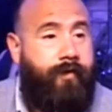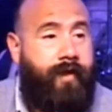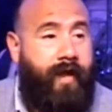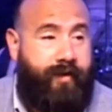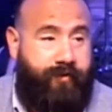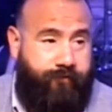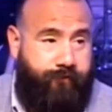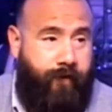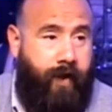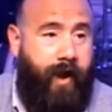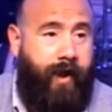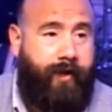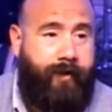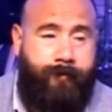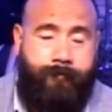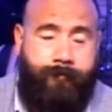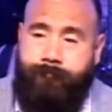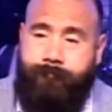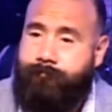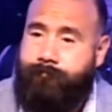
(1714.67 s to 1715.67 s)
That's fine.
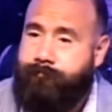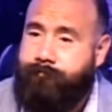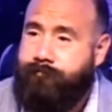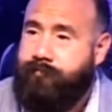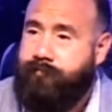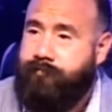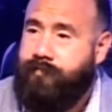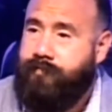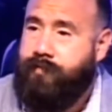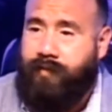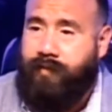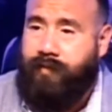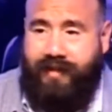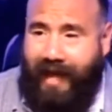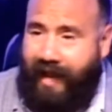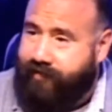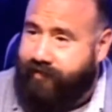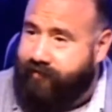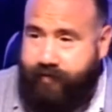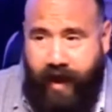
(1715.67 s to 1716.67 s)
But
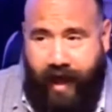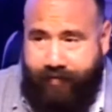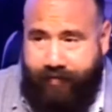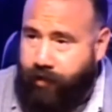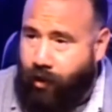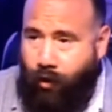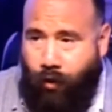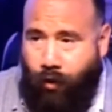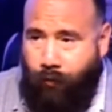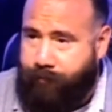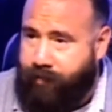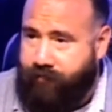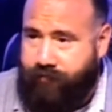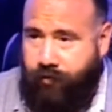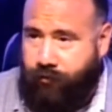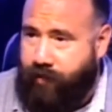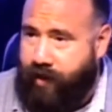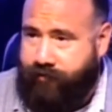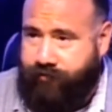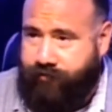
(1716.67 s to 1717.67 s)
that's not the hope of
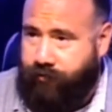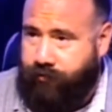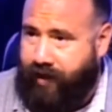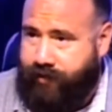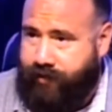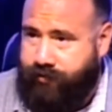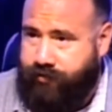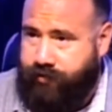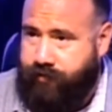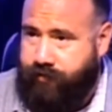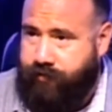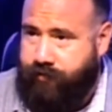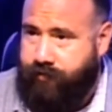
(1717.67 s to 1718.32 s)
the resurrection.